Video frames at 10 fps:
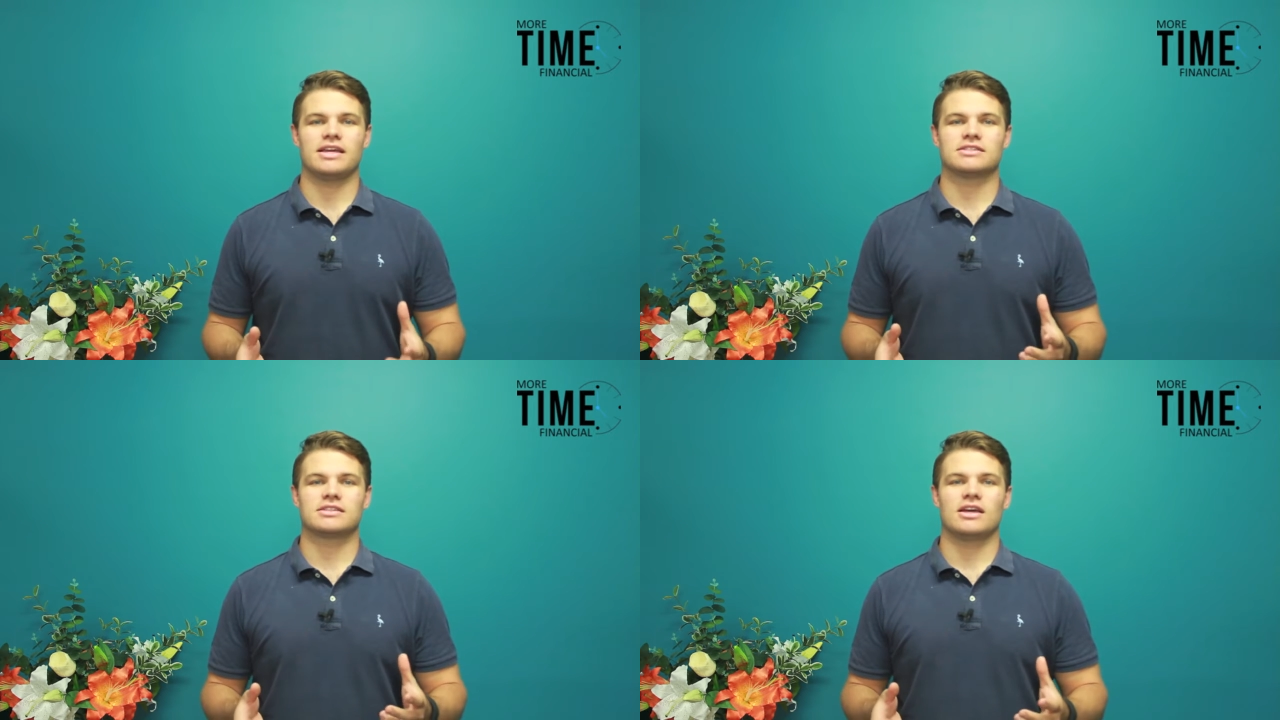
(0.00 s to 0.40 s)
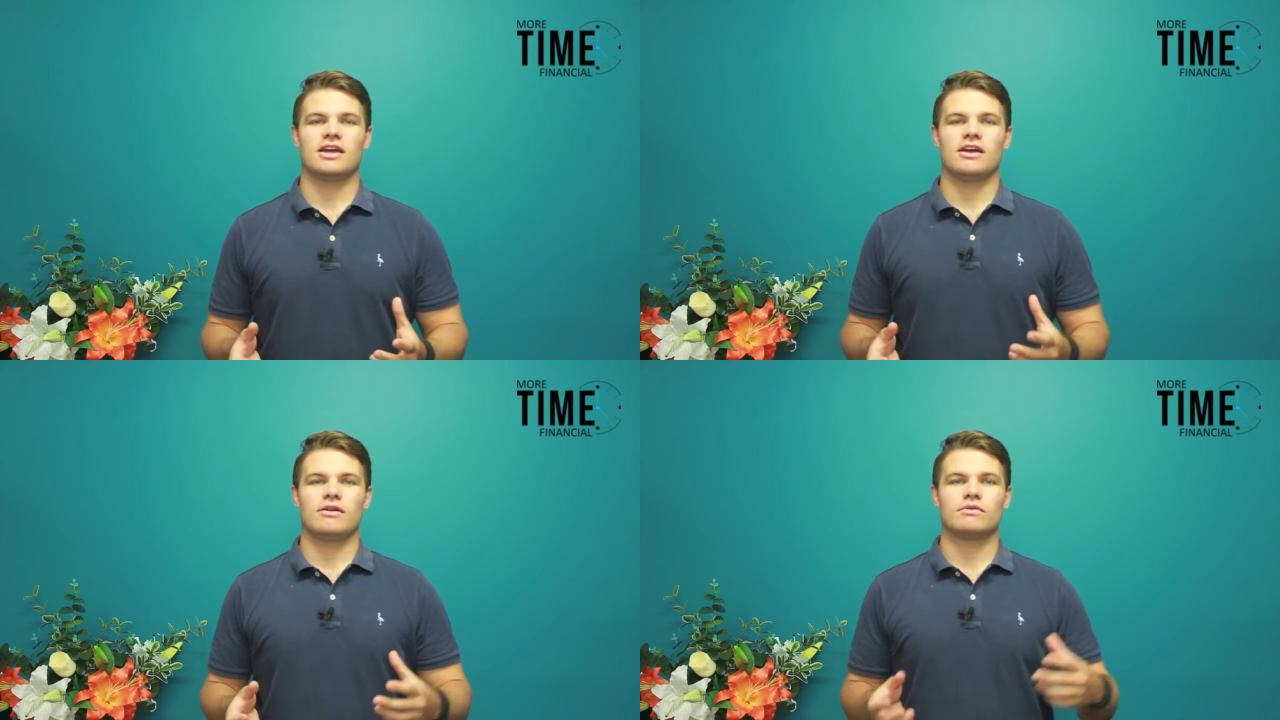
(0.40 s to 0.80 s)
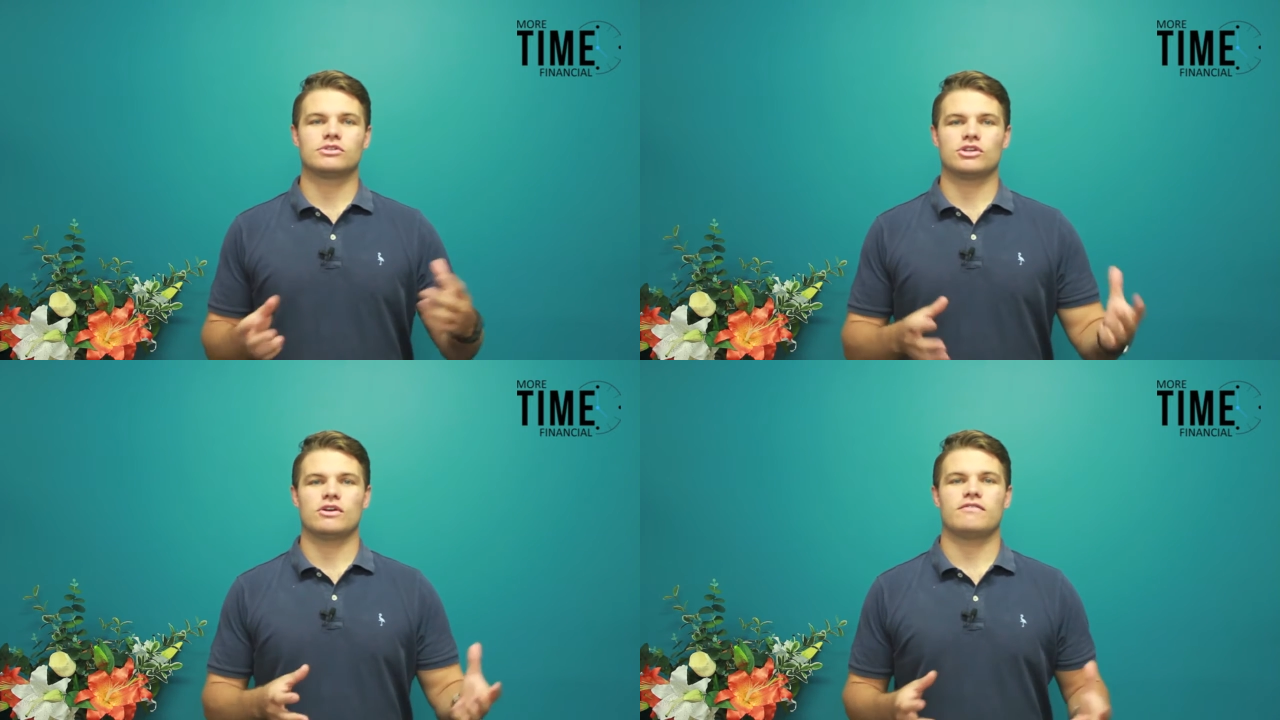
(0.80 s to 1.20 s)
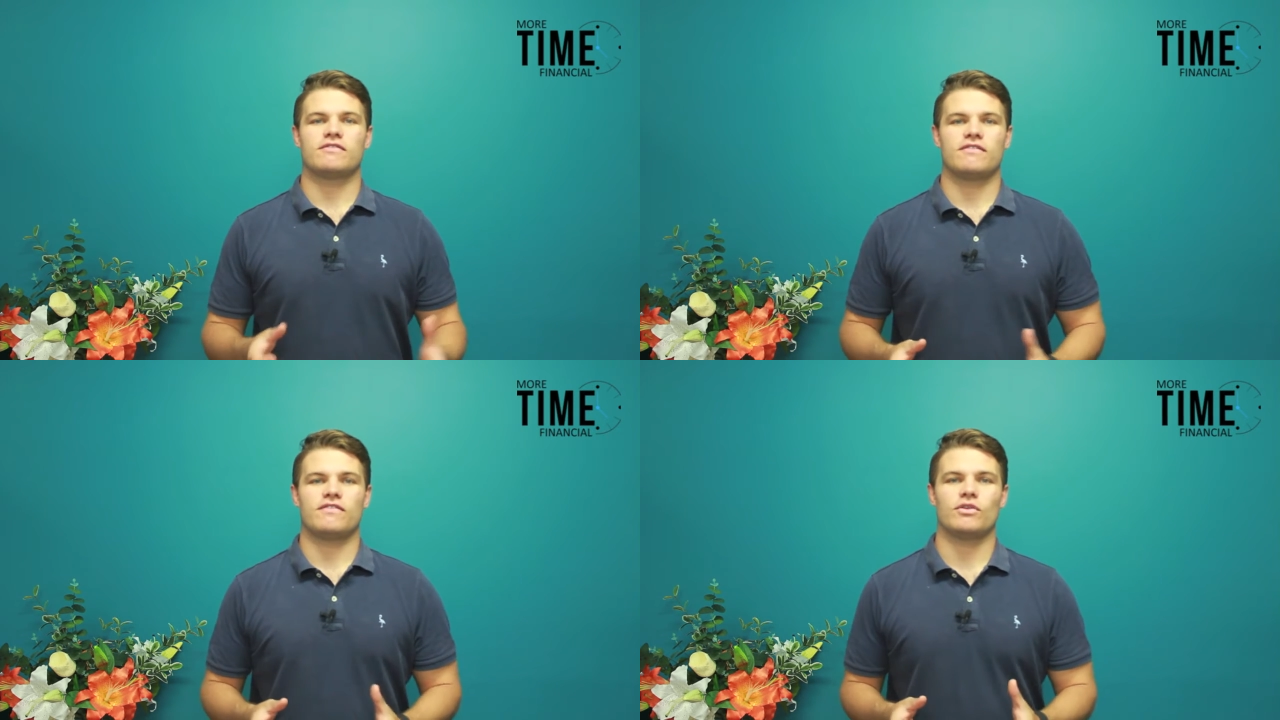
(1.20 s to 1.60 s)
is reserved
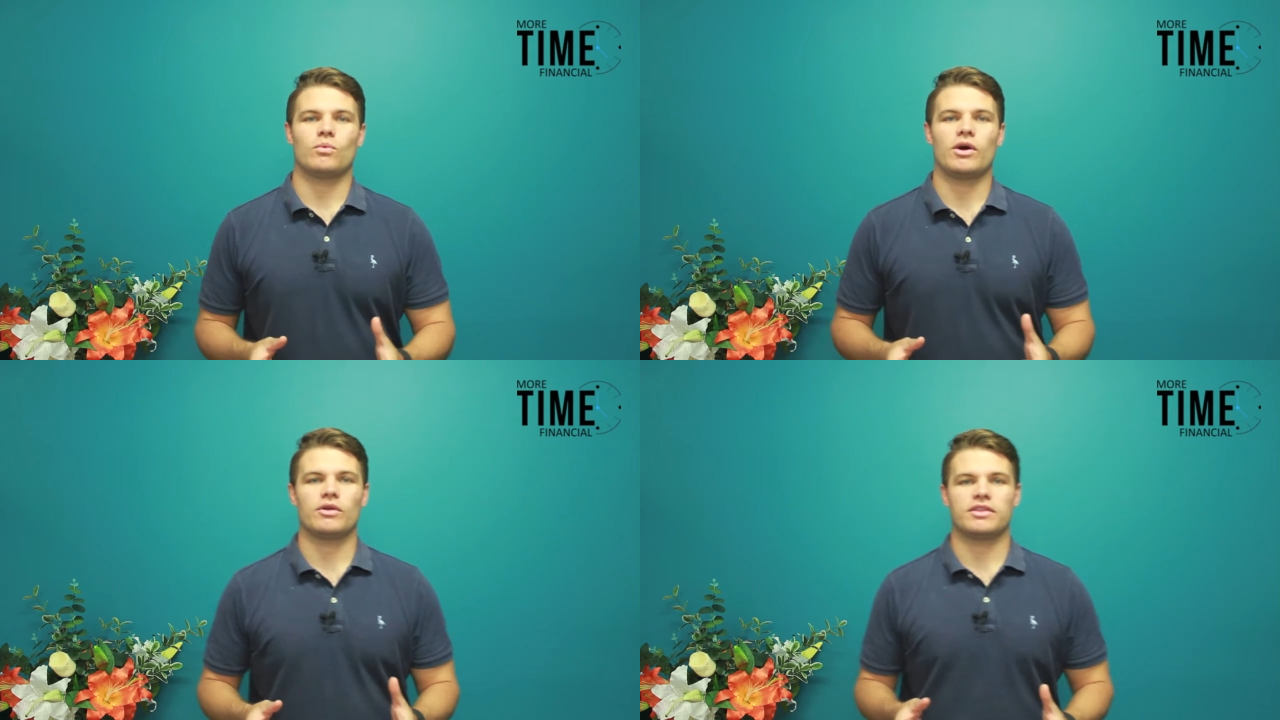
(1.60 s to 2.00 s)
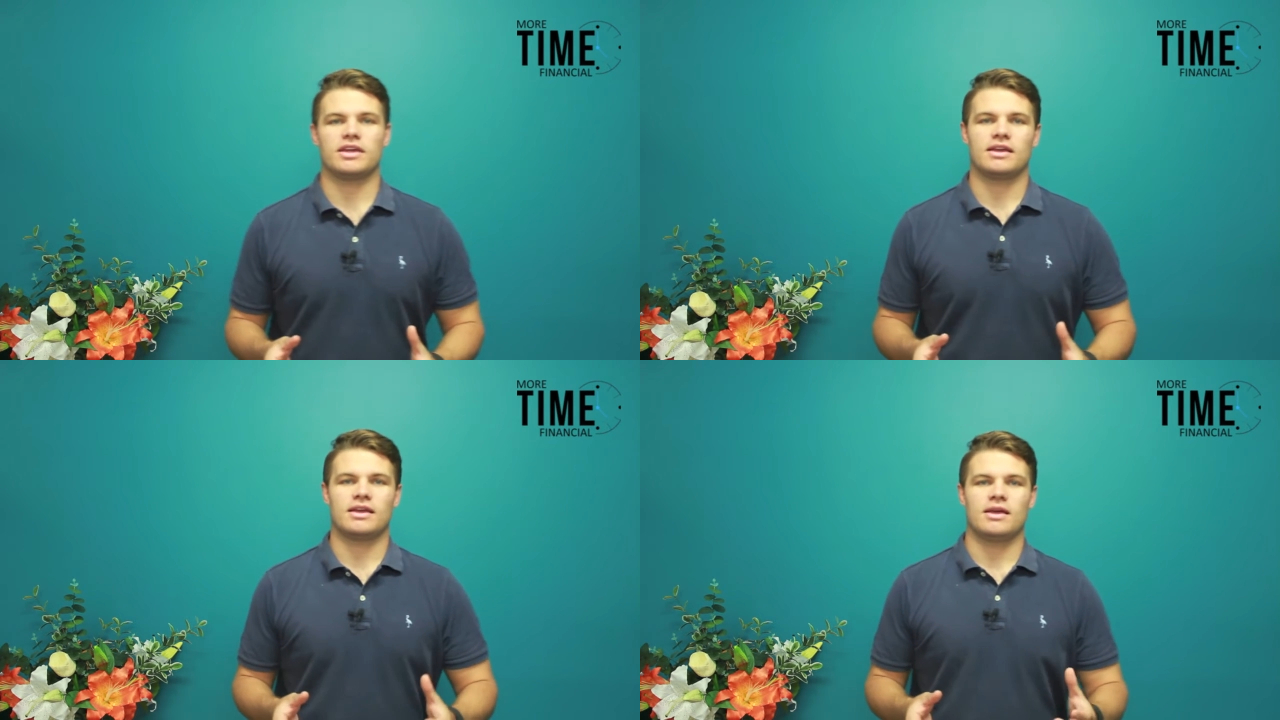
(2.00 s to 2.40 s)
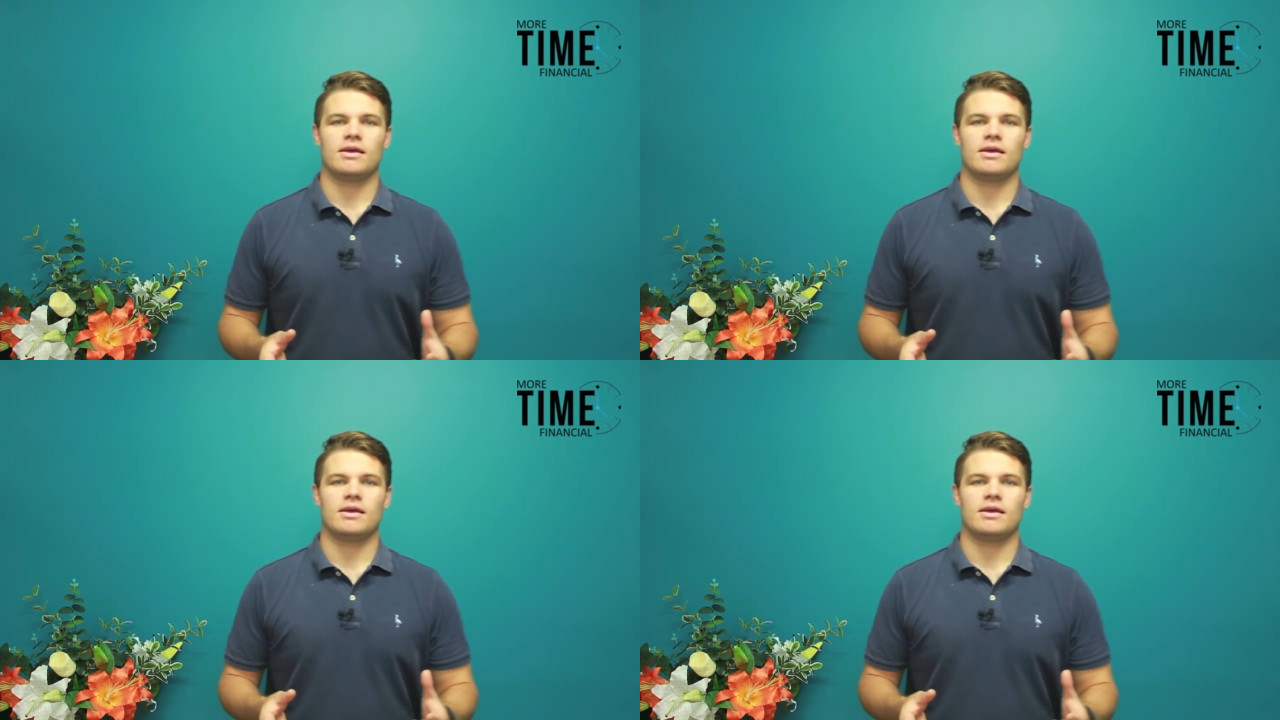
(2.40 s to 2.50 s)
for the wealthy